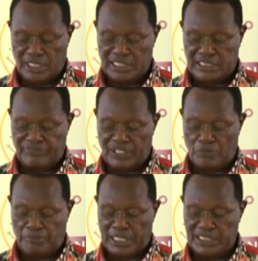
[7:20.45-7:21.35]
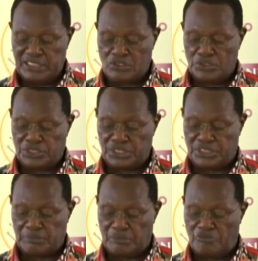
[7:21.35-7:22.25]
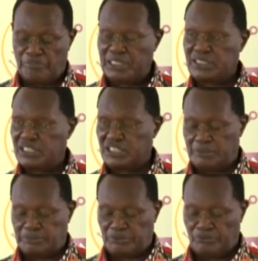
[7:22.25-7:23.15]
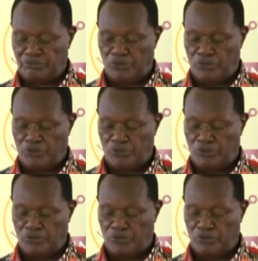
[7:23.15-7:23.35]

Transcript: and develop an ecosystem of partnerships